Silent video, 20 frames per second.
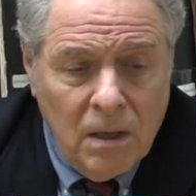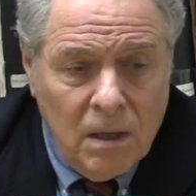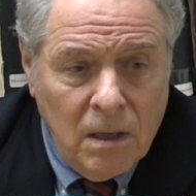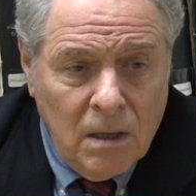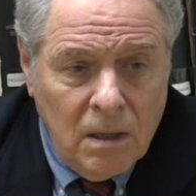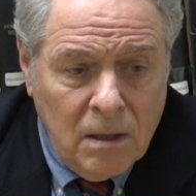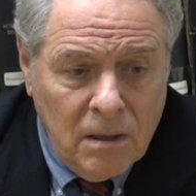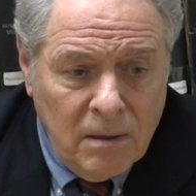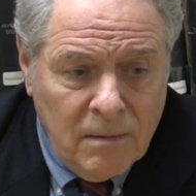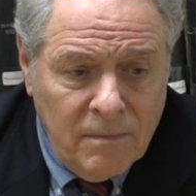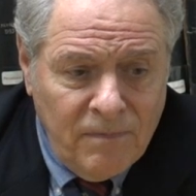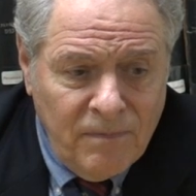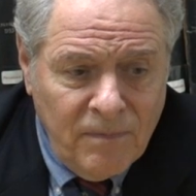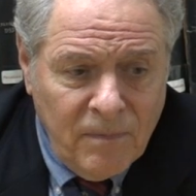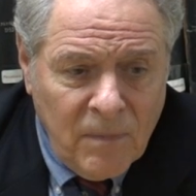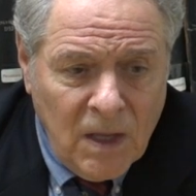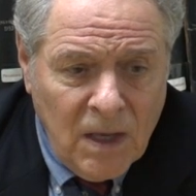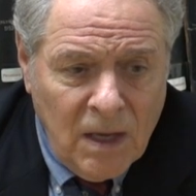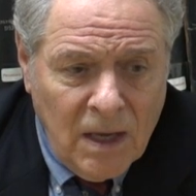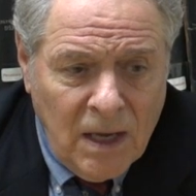Um,
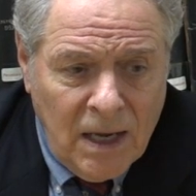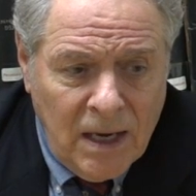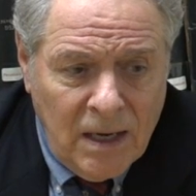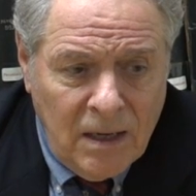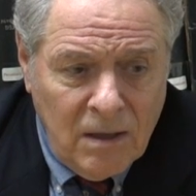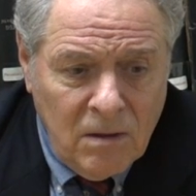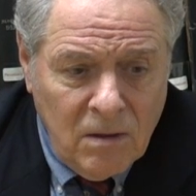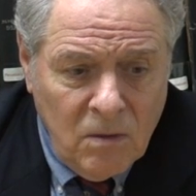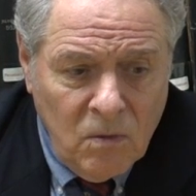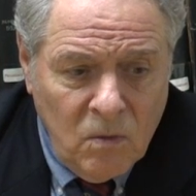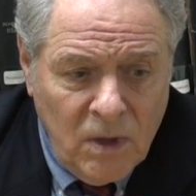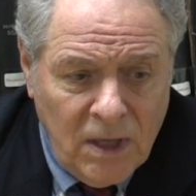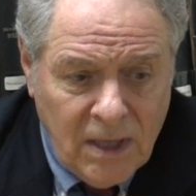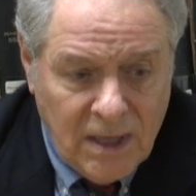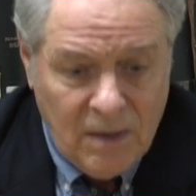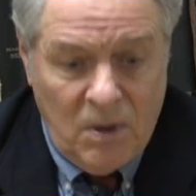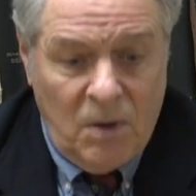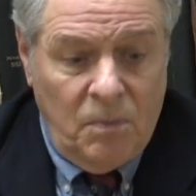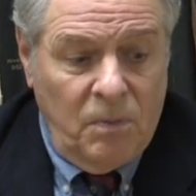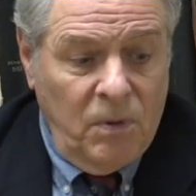and we
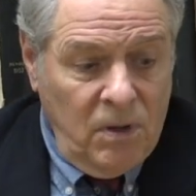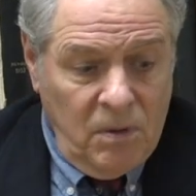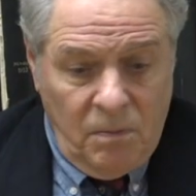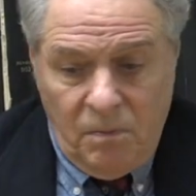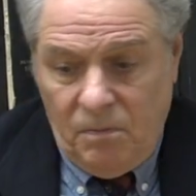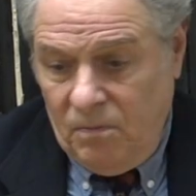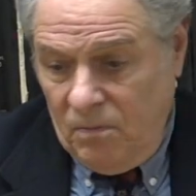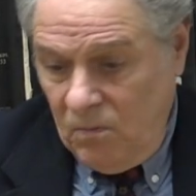came up with the,